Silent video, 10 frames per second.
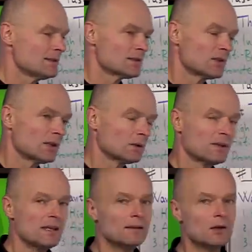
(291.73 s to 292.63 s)
so they'll
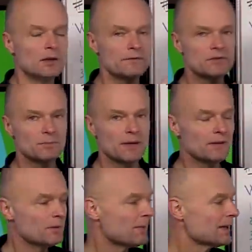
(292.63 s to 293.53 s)
kill off some
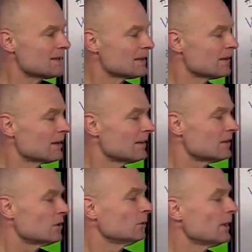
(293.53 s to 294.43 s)
other bacteria
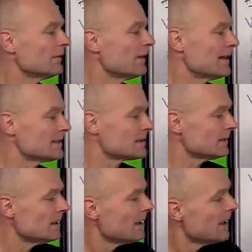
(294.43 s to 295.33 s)
that don't love acid,